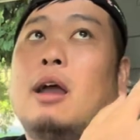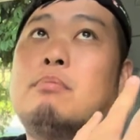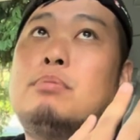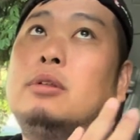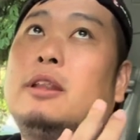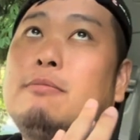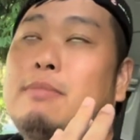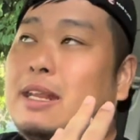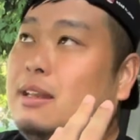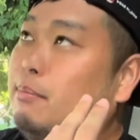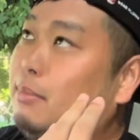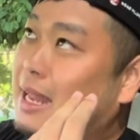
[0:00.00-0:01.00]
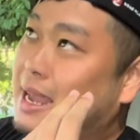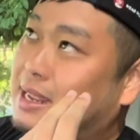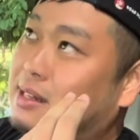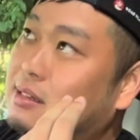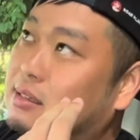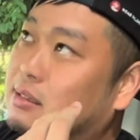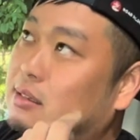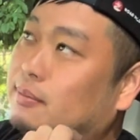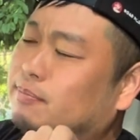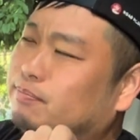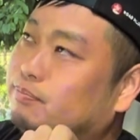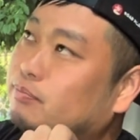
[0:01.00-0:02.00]
pulling back the blinds,
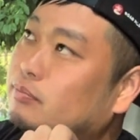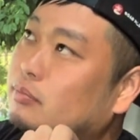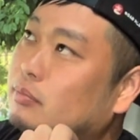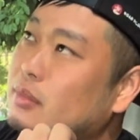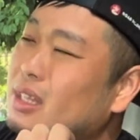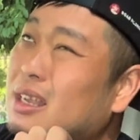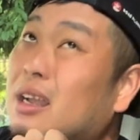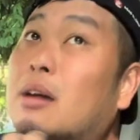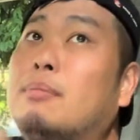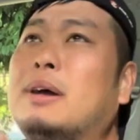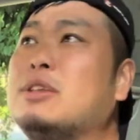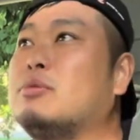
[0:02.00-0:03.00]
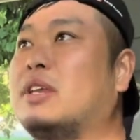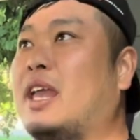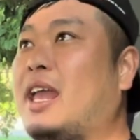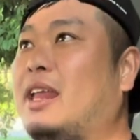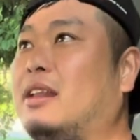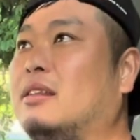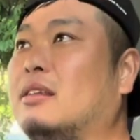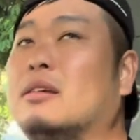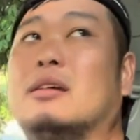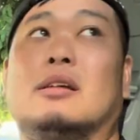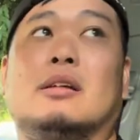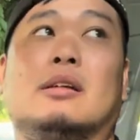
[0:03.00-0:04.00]
but you can
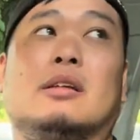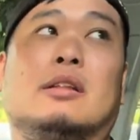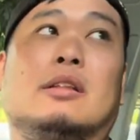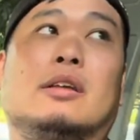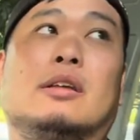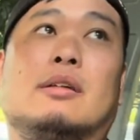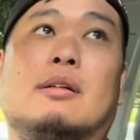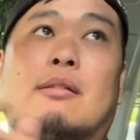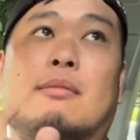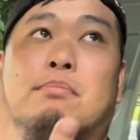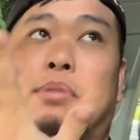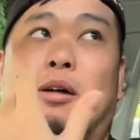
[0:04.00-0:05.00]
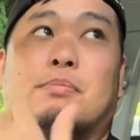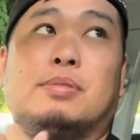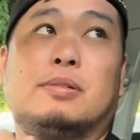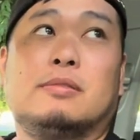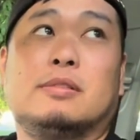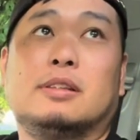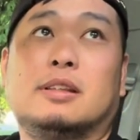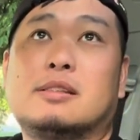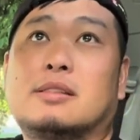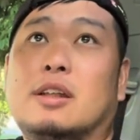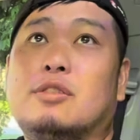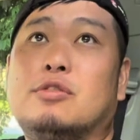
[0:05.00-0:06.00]
pop the
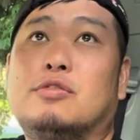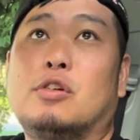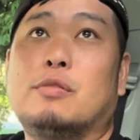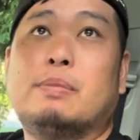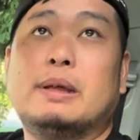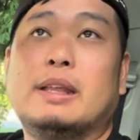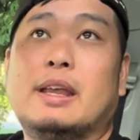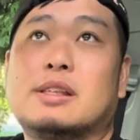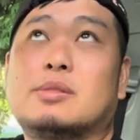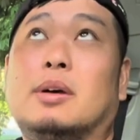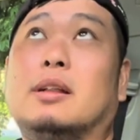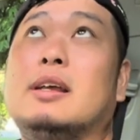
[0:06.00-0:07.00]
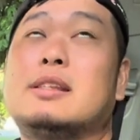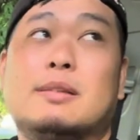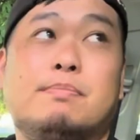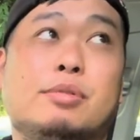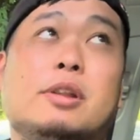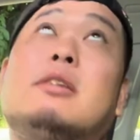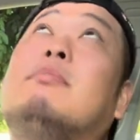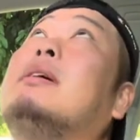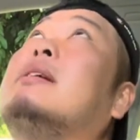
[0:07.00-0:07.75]
sunroof open as well. It's a pretty big